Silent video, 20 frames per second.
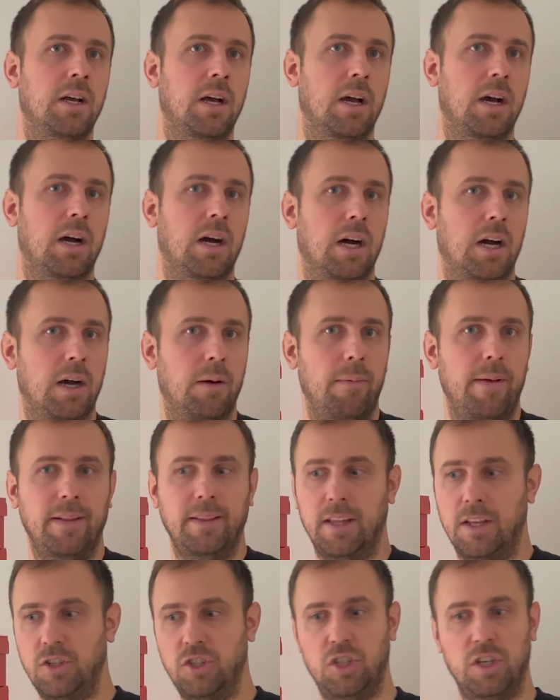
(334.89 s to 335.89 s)
And
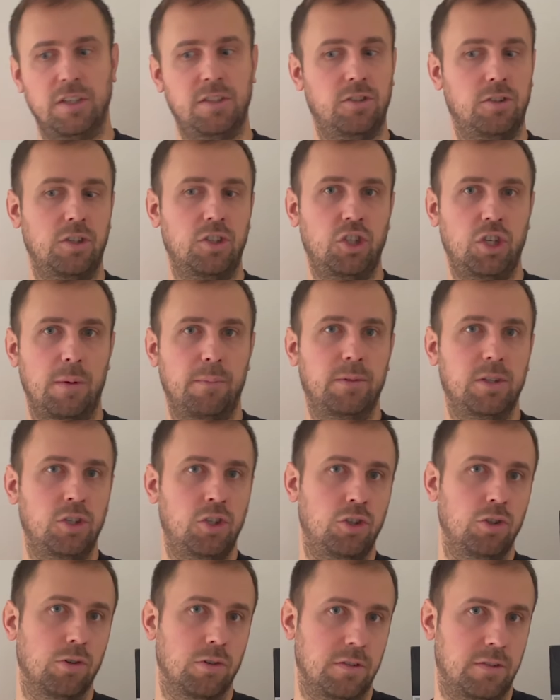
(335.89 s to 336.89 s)
then just to ship the
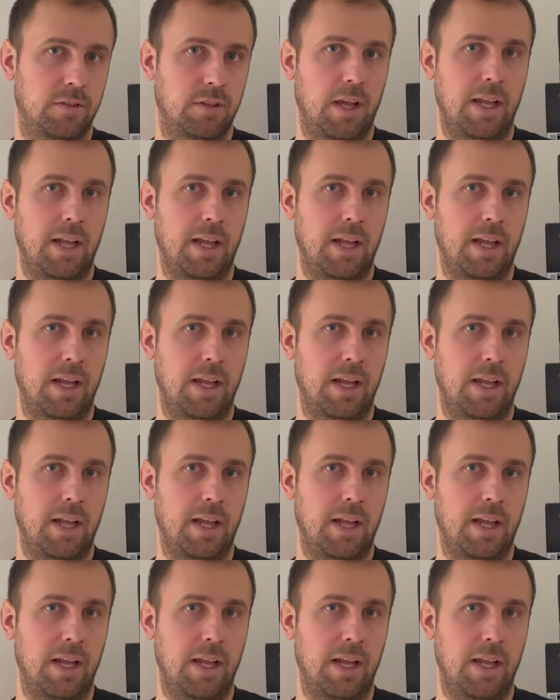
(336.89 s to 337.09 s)
shoes.